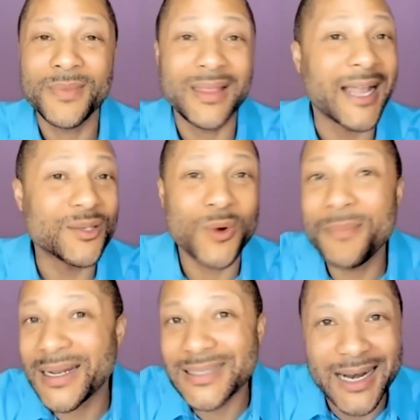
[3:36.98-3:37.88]
That's where I
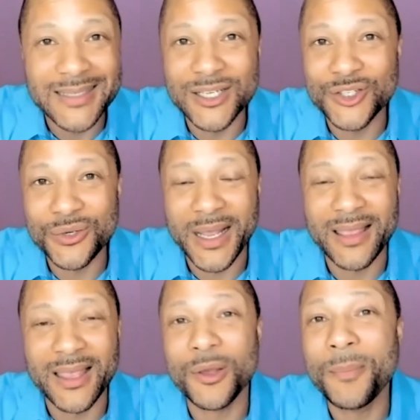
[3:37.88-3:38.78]
met Dennis and Judy.
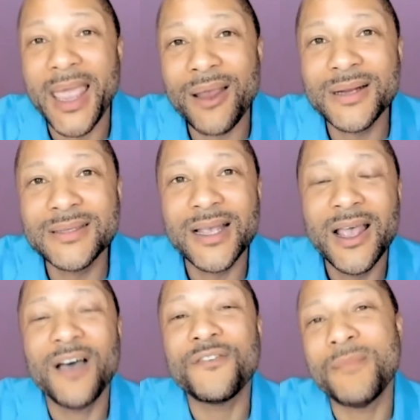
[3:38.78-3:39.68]
They're the parents
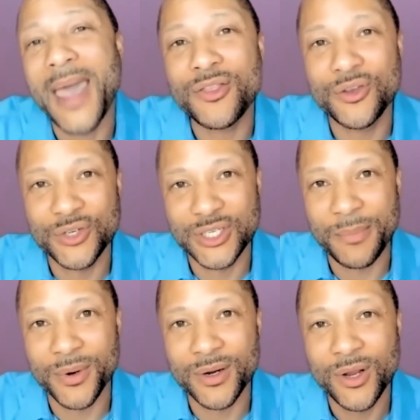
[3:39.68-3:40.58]
of Matthew
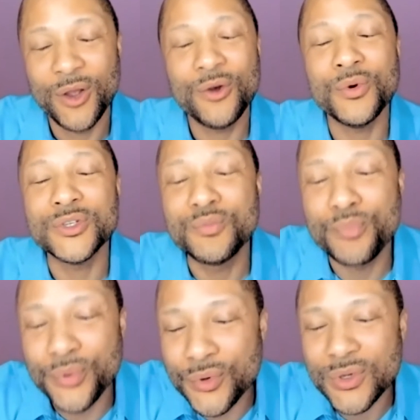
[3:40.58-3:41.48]
Shepard, who was
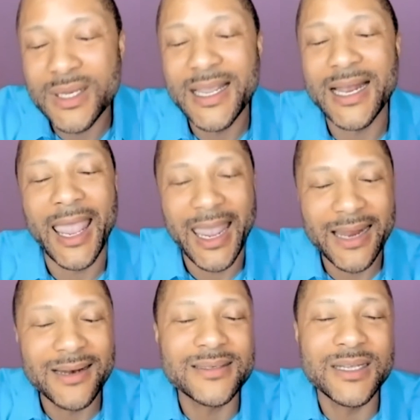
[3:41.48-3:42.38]
brutally and
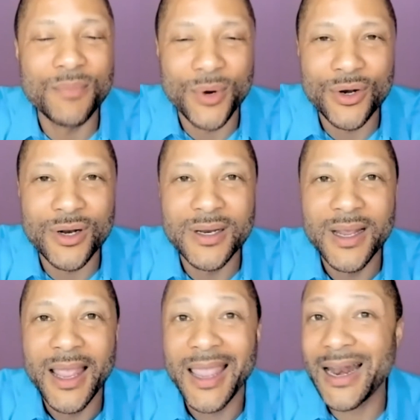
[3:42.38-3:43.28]
heinously murdered
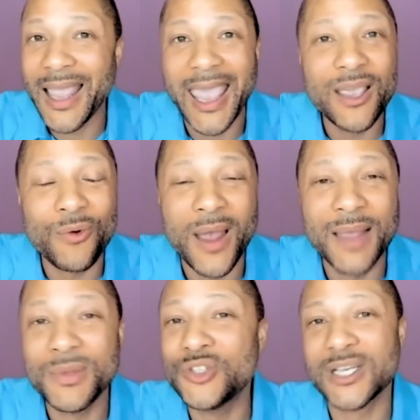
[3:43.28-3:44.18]
in a hate
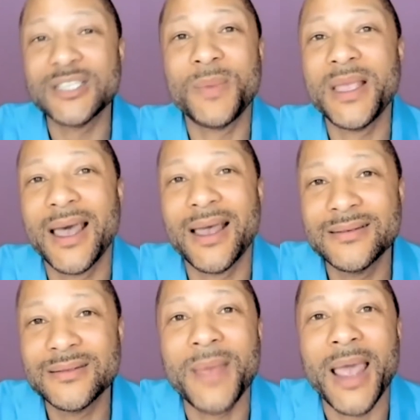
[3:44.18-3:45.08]
crime just
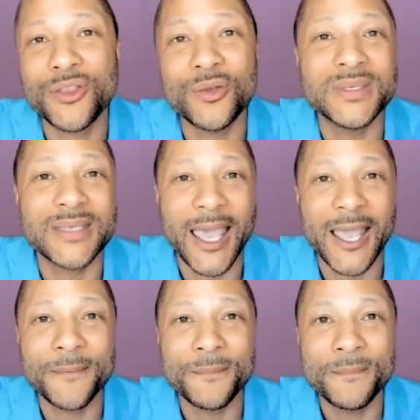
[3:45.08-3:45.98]
because Matthew was
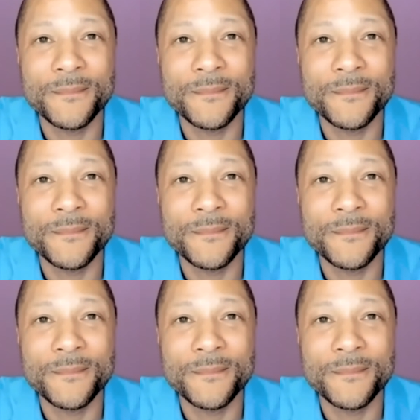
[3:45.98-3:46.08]
gay.